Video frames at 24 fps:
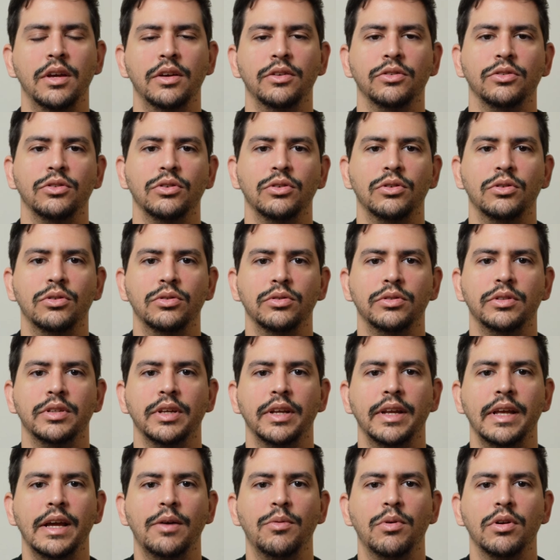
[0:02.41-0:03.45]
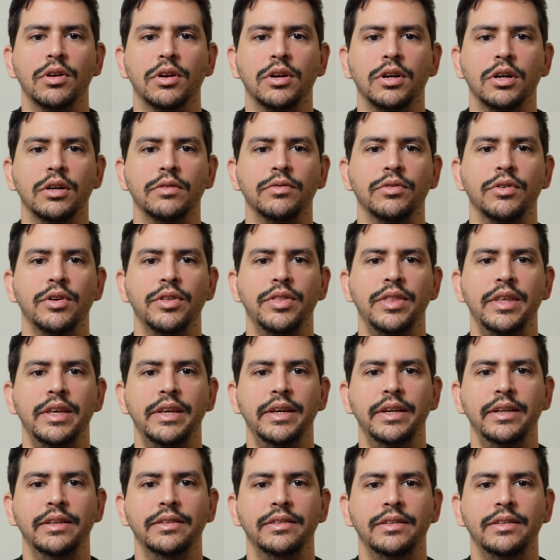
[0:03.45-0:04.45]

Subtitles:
So today I want to cover the